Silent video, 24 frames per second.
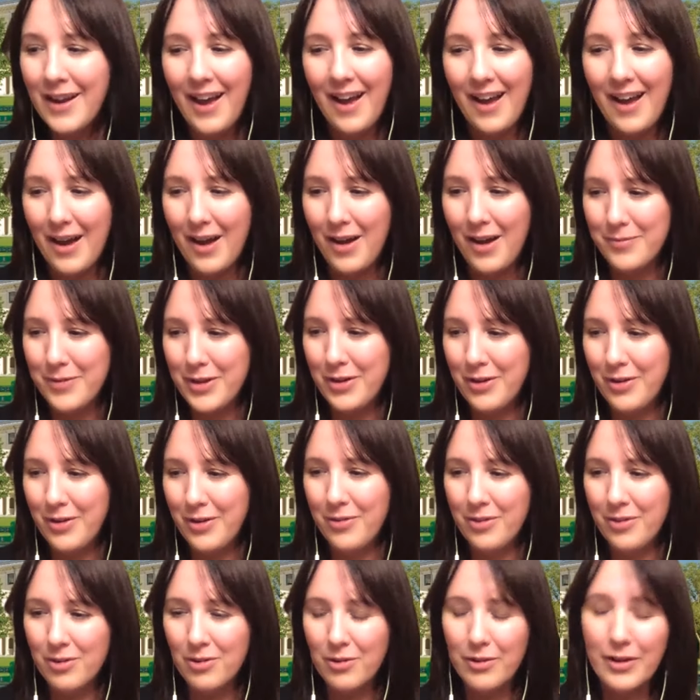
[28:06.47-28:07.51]
Um, you know,
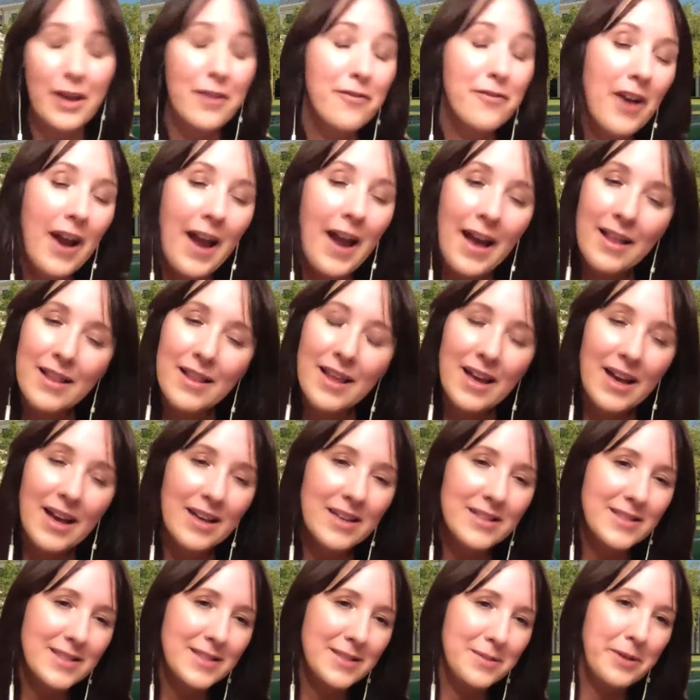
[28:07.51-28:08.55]
they're looking for
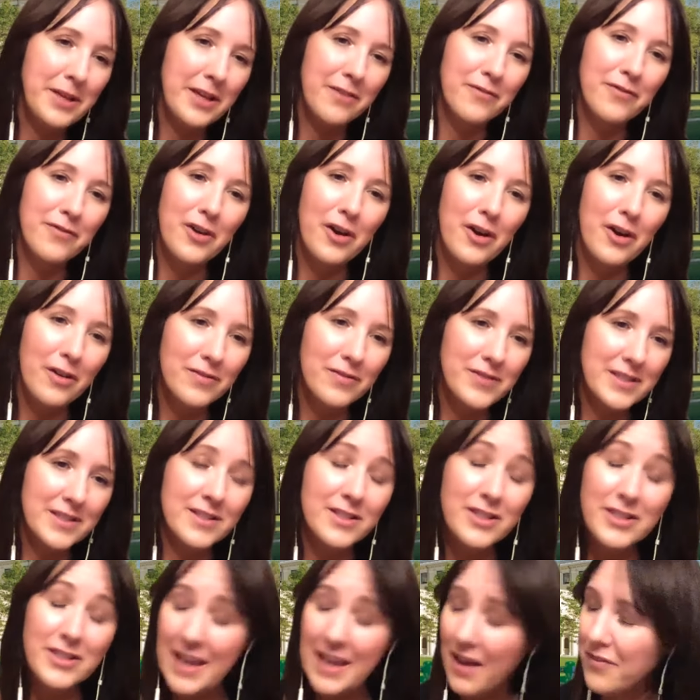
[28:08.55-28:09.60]
allies to be involved and
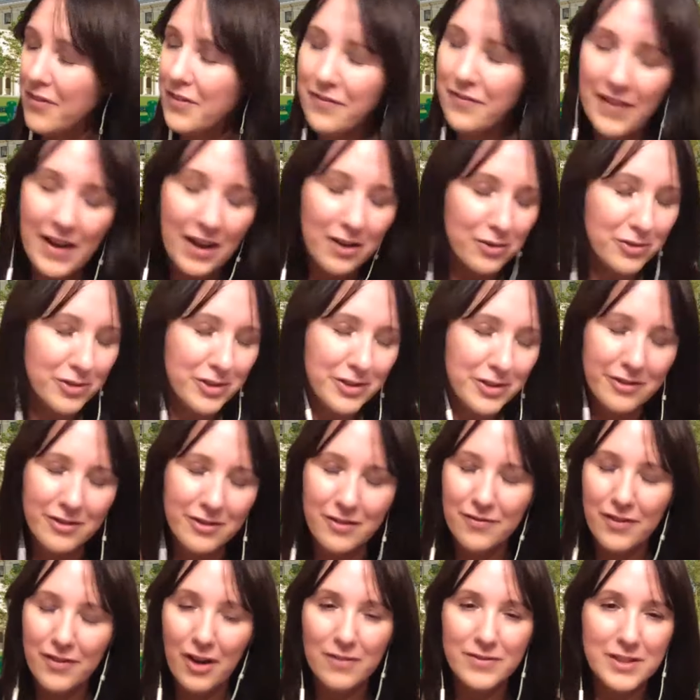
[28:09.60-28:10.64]
staff and faculty are
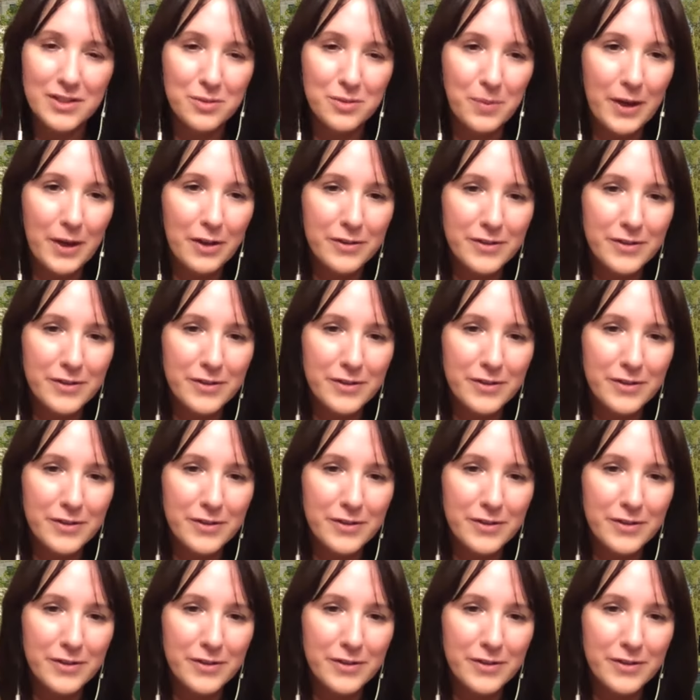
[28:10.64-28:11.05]
involved as well.